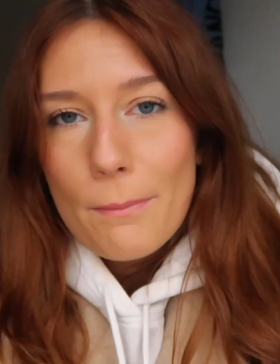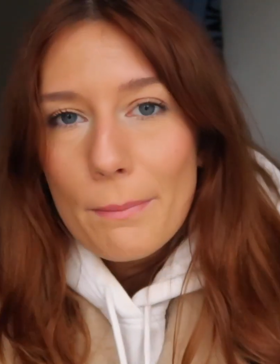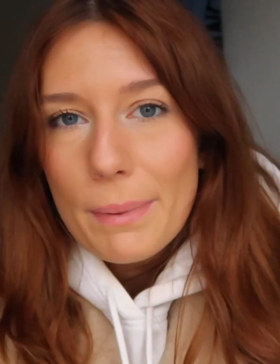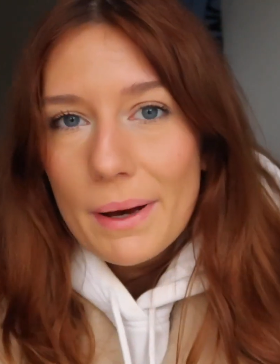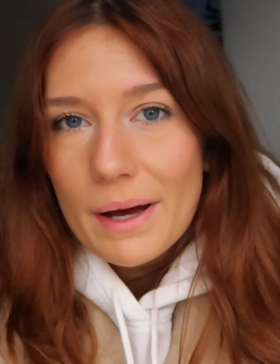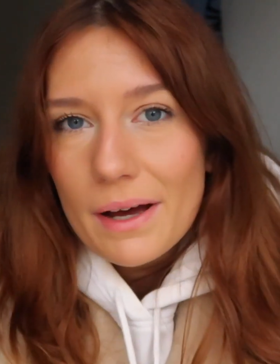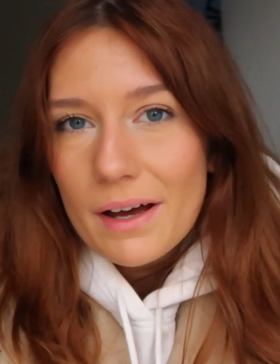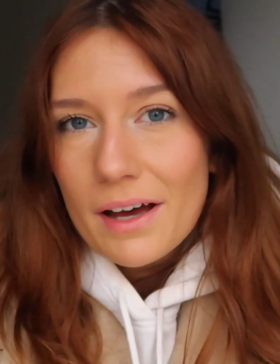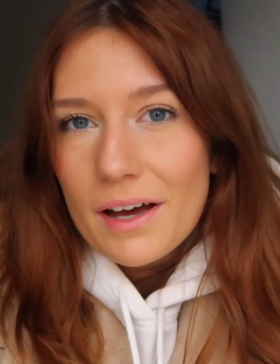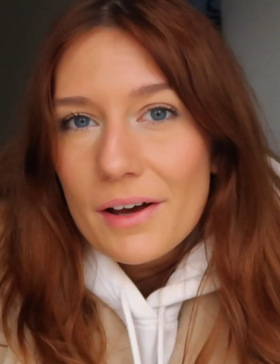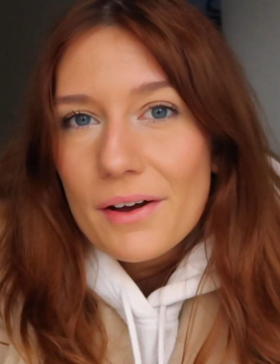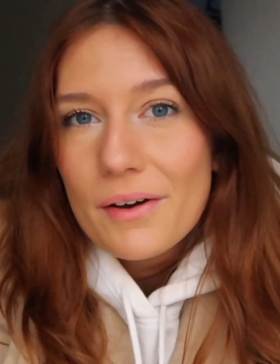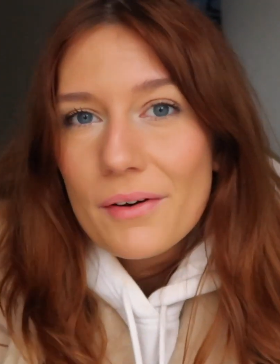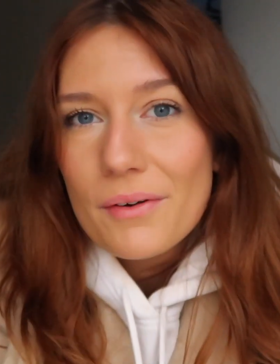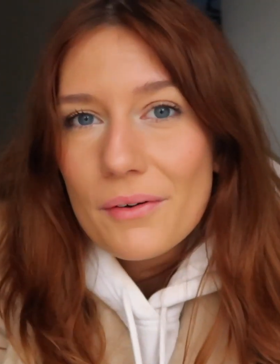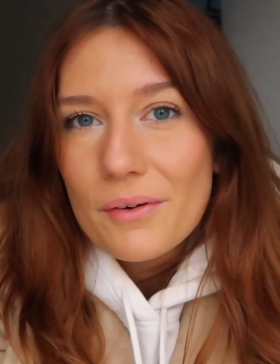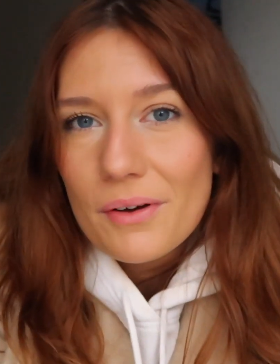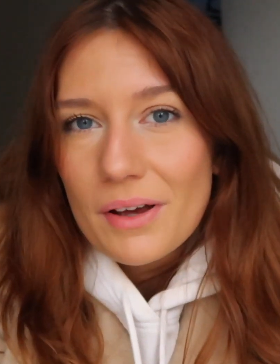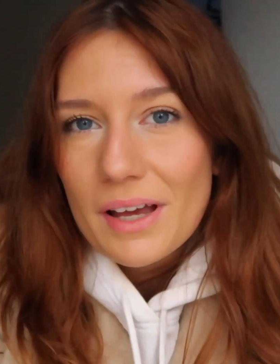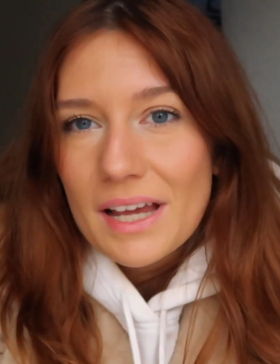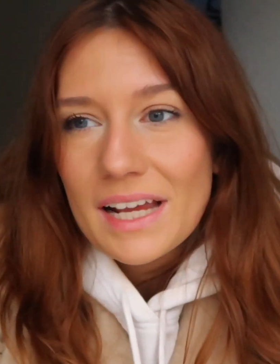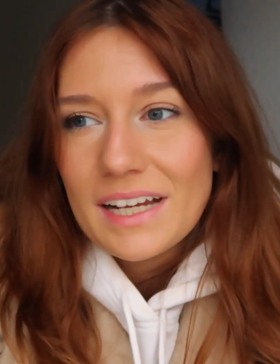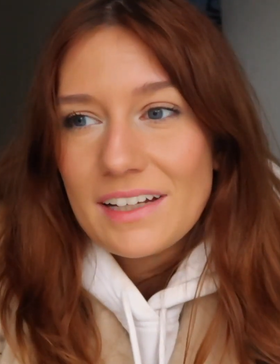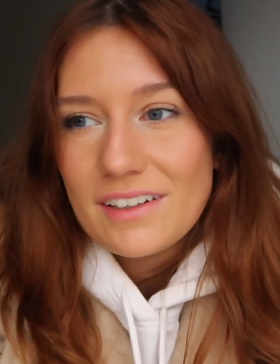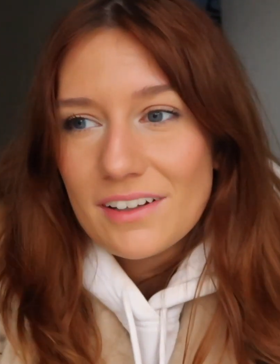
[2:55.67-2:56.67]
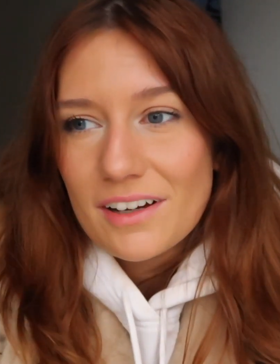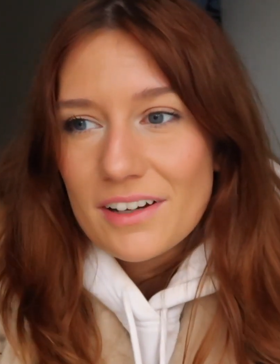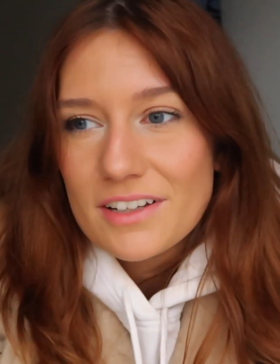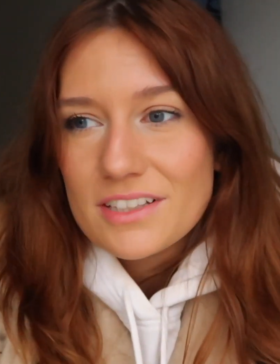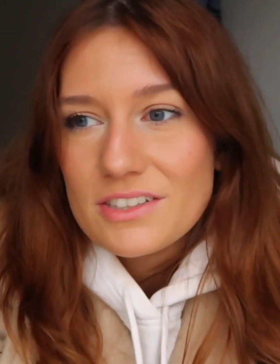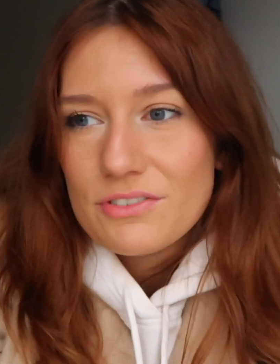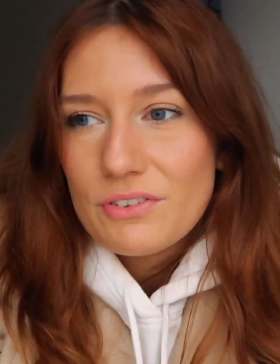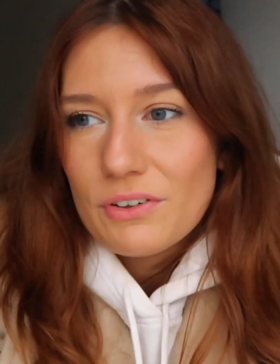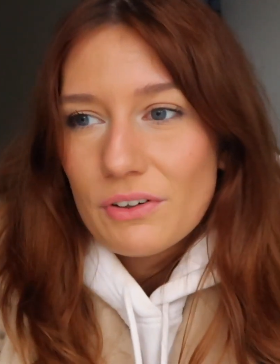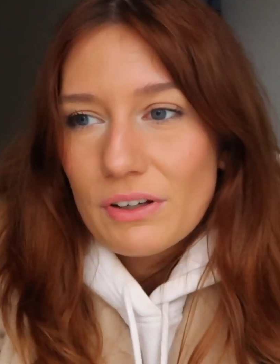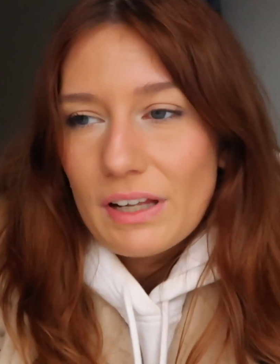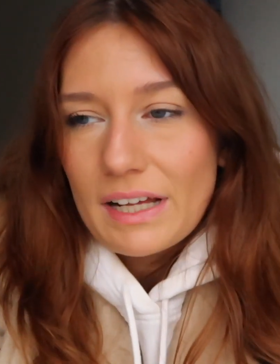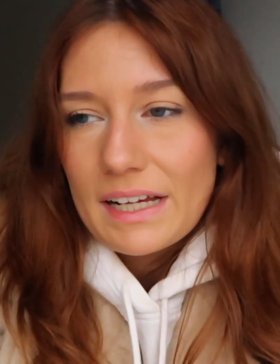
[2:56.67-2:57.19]
but it
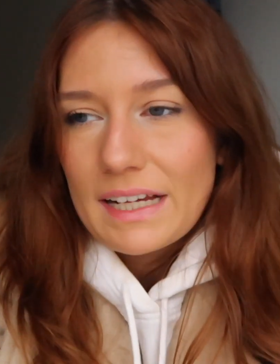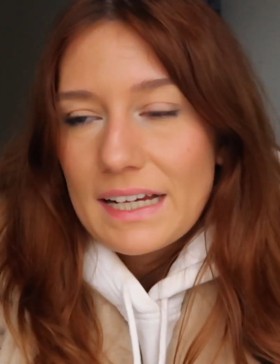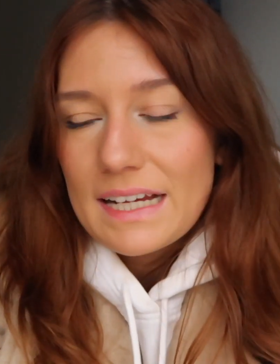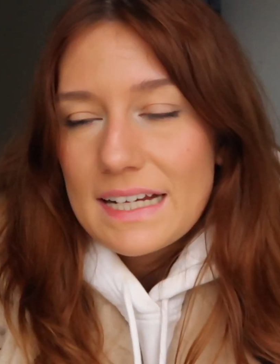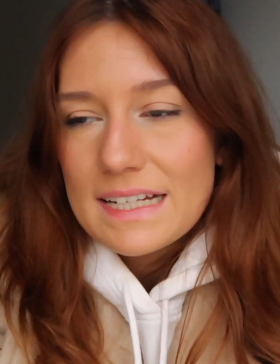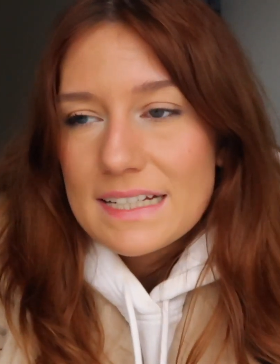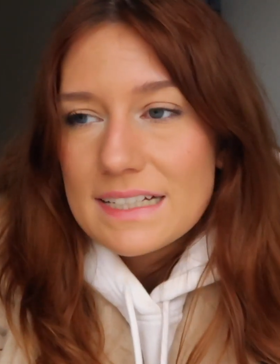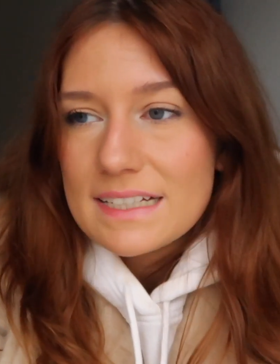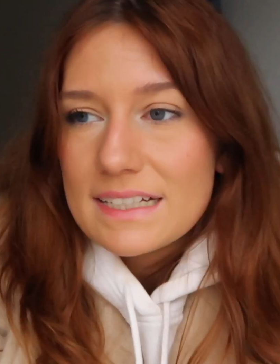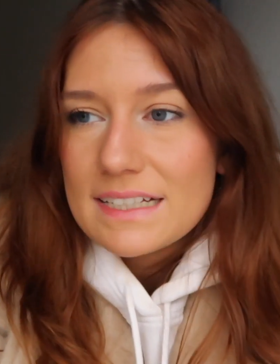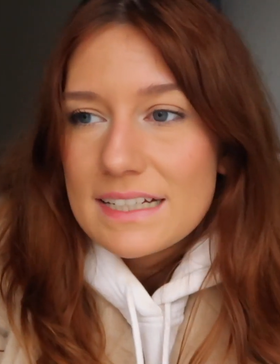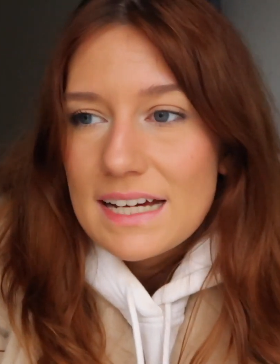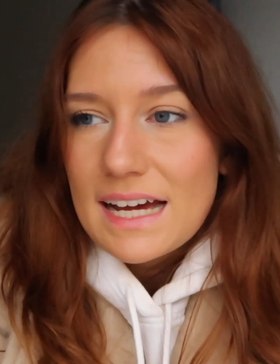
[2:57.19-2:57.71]
does feel like it